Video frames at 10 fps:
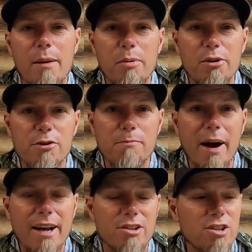and produce
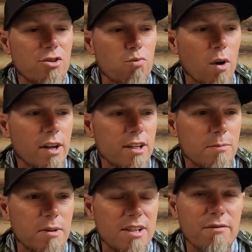bites, just run in
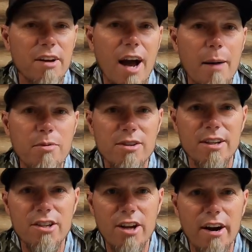specific high
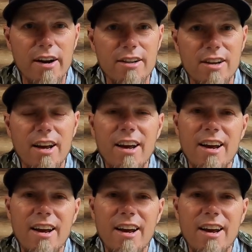percentage areas.